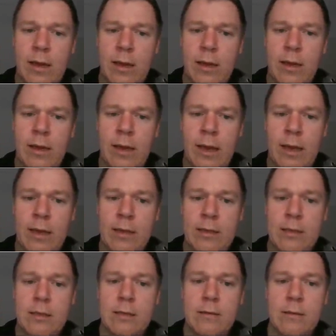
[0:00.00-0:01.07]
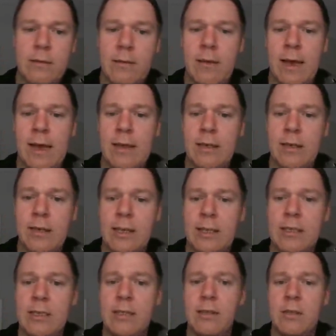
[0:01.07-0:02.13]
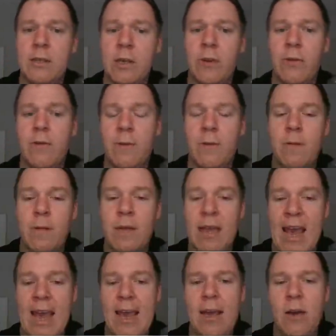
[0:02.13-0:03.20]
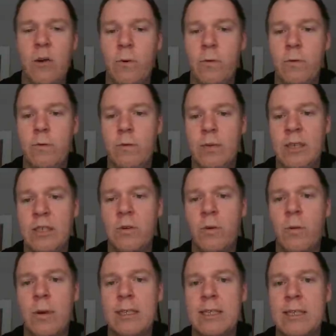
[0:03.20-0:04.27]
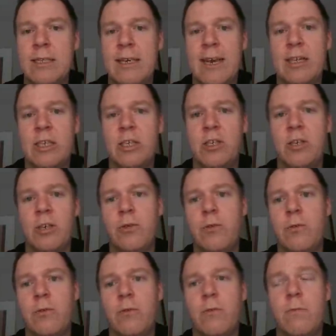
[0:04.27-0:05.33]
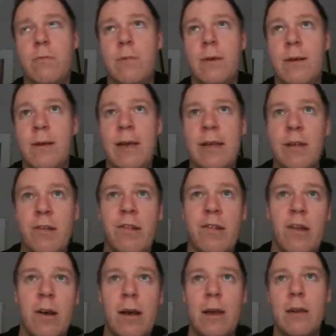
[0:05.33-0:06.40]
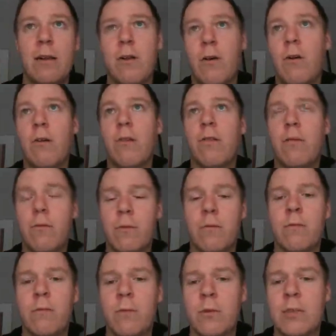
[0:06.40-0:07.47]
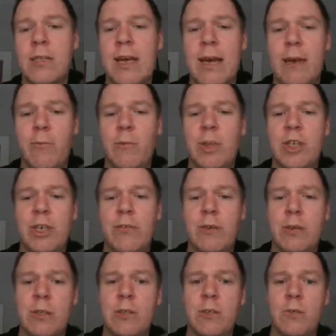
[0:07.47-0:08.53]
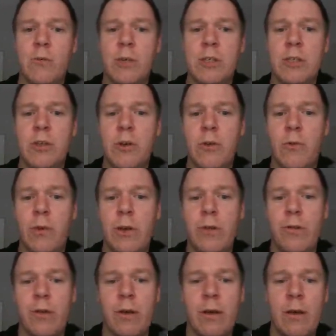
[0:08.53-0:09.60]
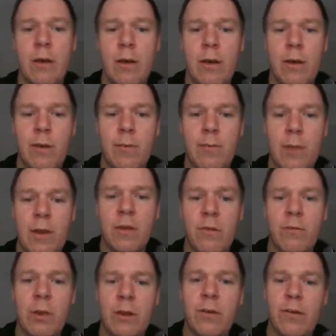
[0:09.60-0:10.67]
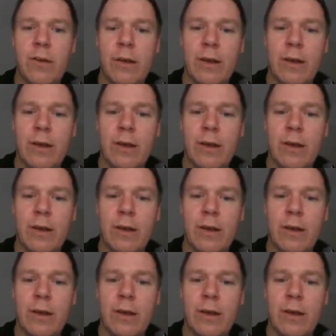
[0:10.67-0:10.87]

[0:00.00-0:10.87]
and theta is, so the angle is always attached to either sine, cos or tan, whichever sort of circle we're using. Because we're using